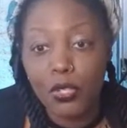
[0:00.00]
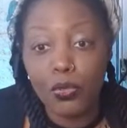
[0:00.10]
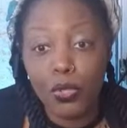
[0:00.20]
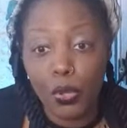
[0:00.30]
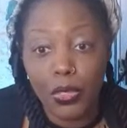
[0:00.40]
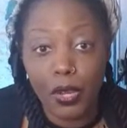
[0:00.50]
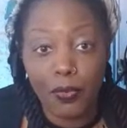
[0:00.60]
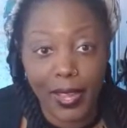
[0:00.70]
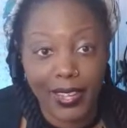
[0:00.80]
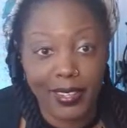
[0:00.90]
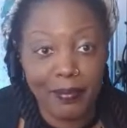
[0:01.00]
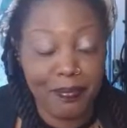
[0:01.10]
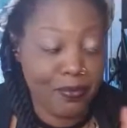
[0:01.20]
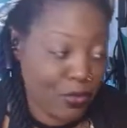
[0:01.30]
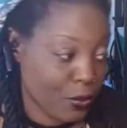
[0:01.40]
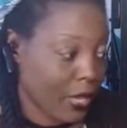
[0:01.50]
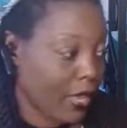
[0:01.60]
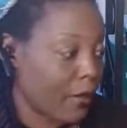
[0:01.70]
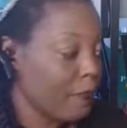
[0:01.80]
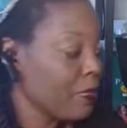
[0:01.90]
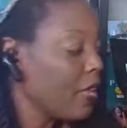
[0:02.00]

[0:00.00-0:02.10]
you'll know they're ready. Okay.